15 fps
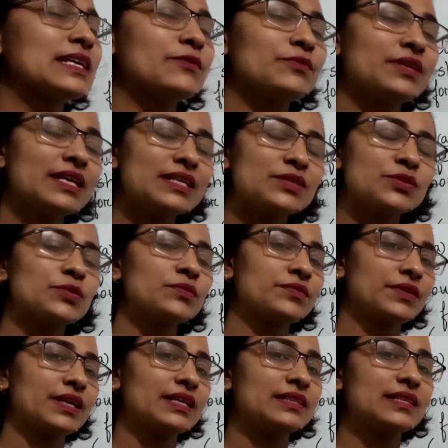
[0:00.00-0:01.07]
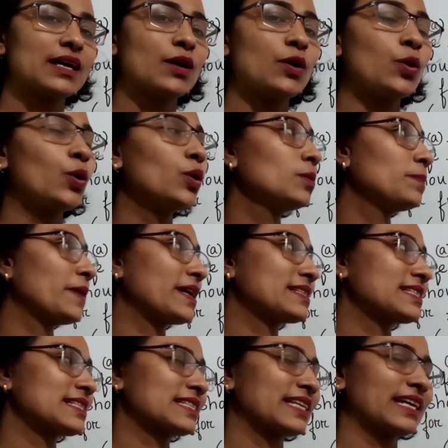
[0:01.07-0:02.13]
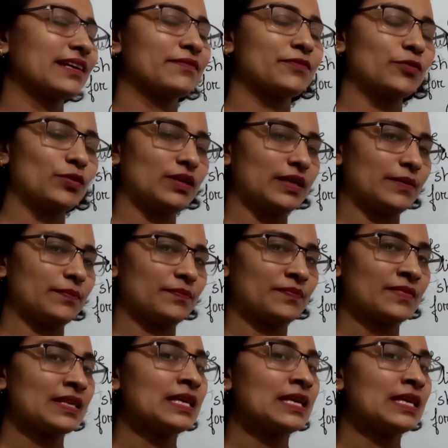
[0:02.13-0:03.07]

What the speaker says: you need to read the whole passage carefully.